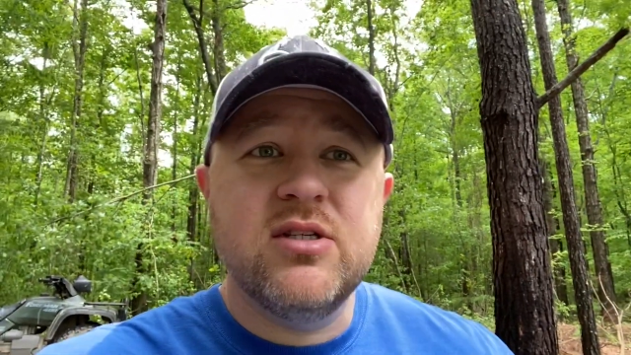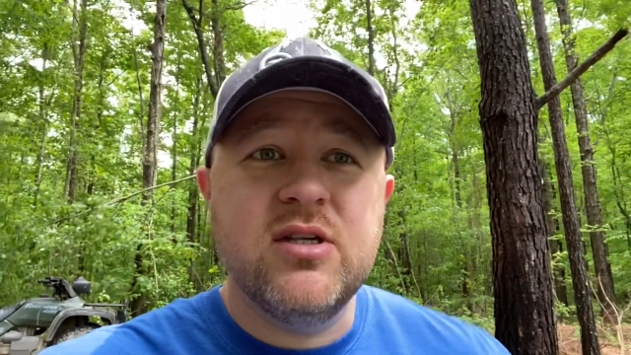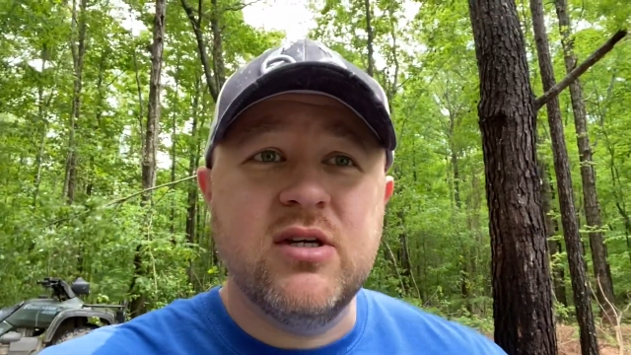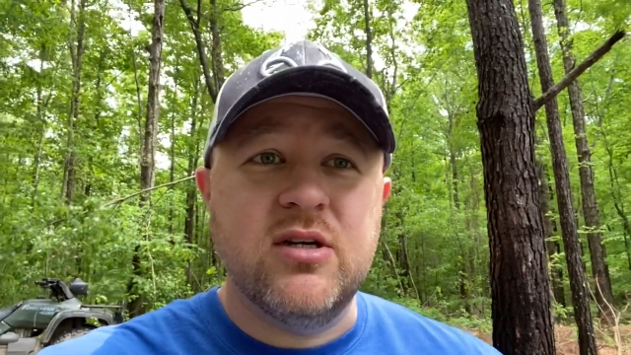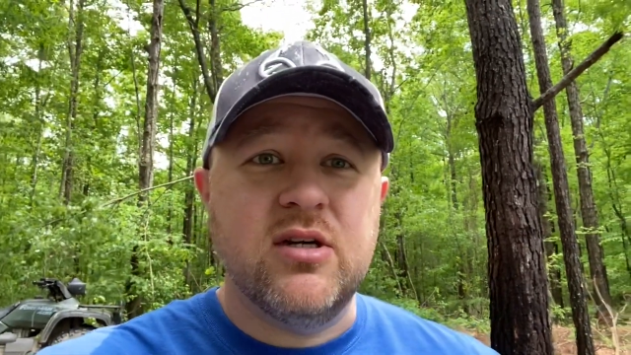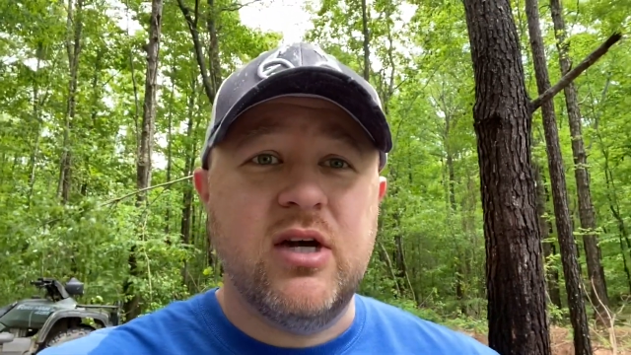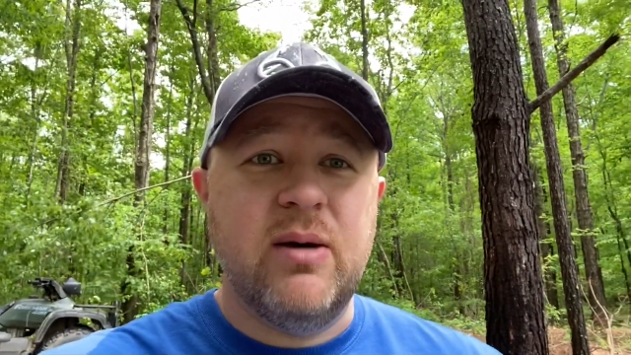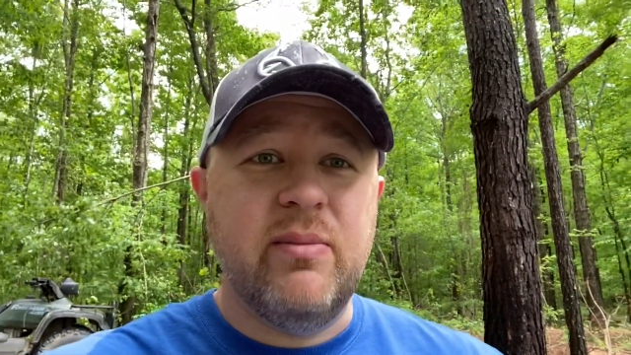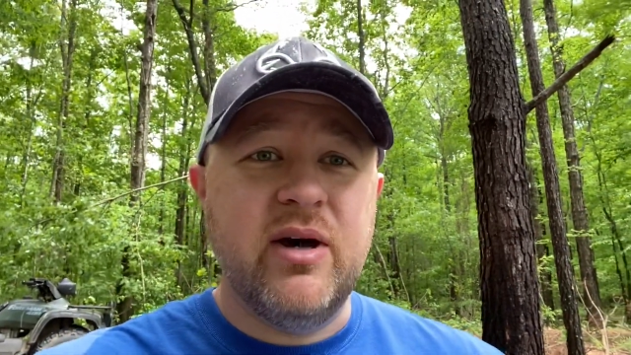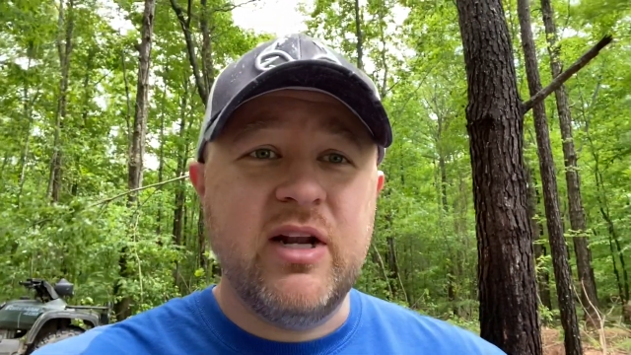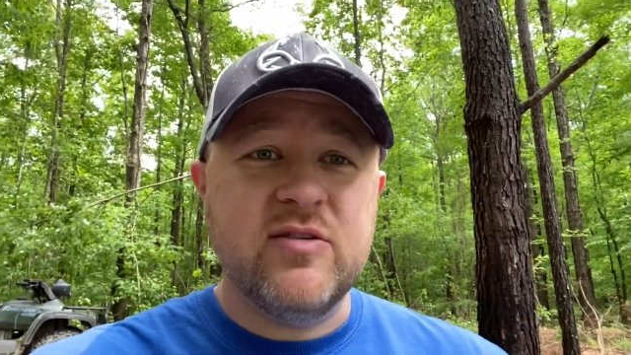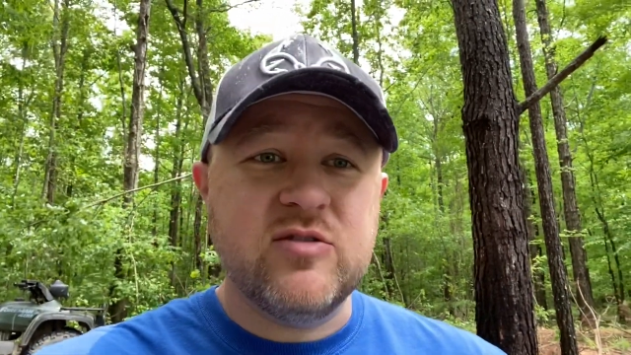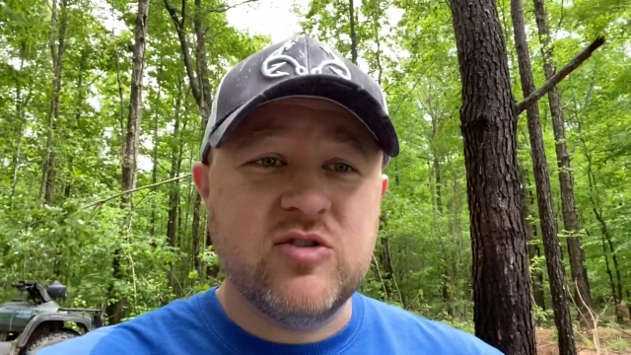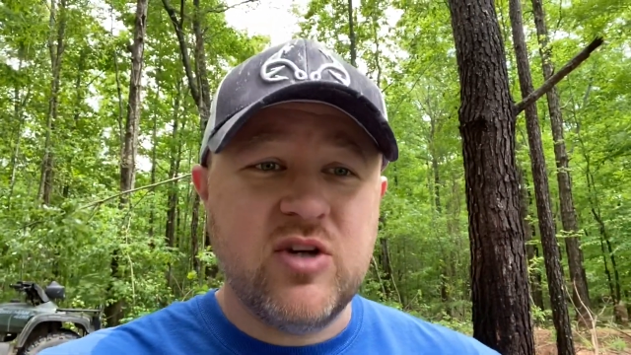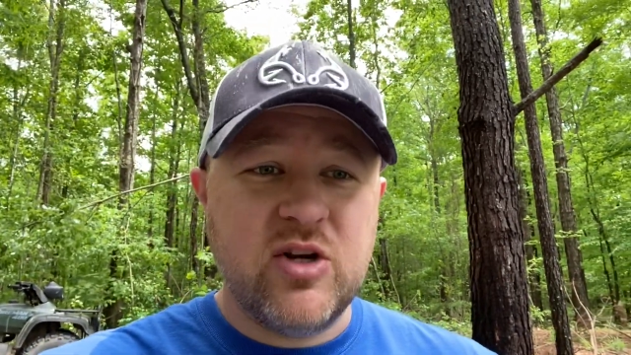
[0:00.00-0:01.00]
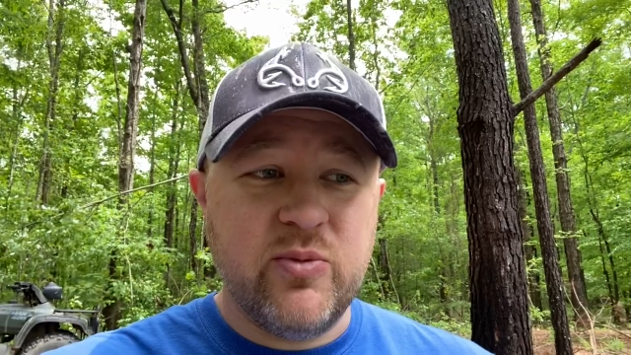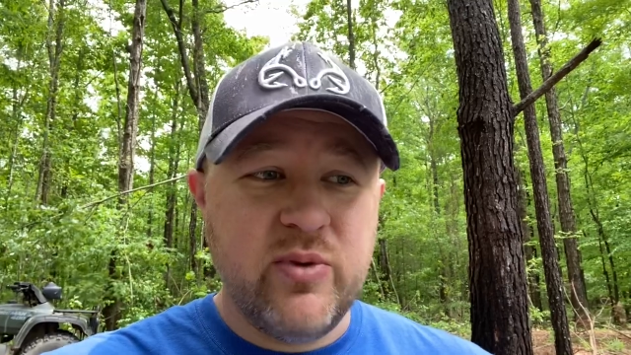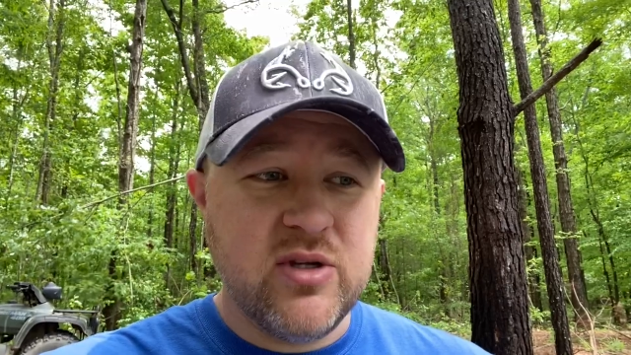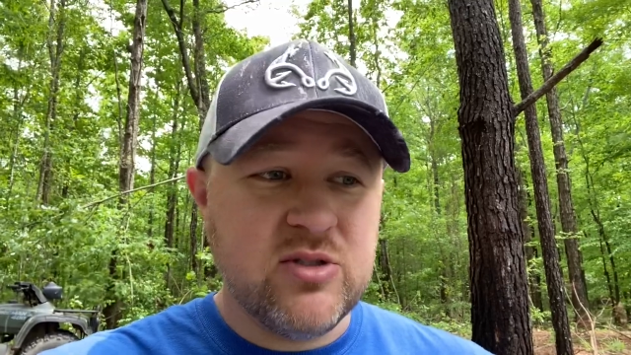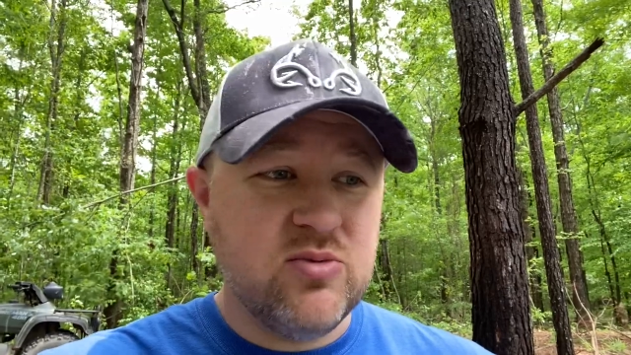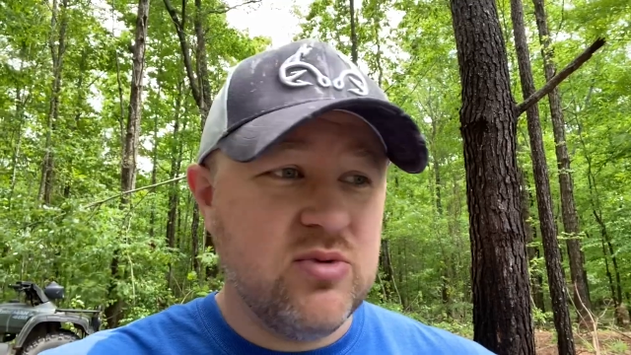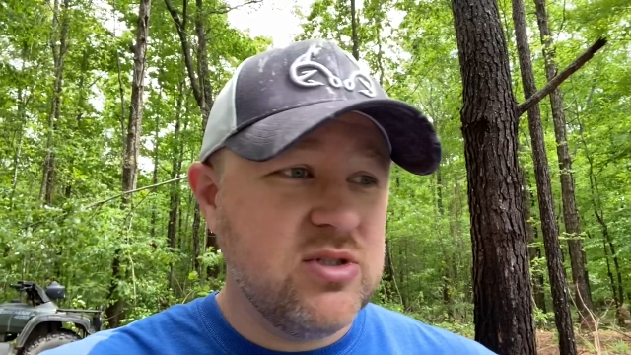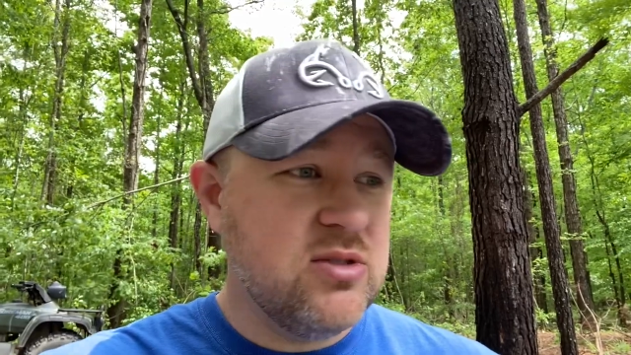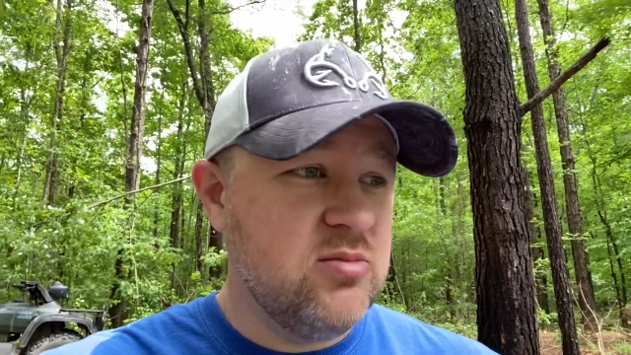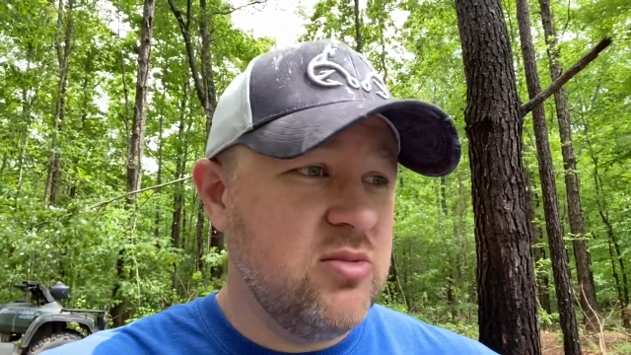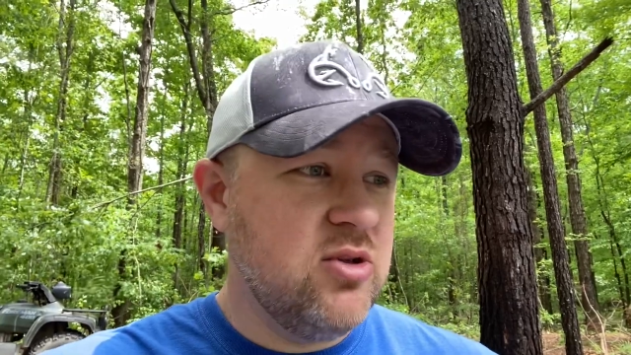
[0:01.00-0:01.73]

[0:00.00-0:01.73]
I might have to try to wrestle with some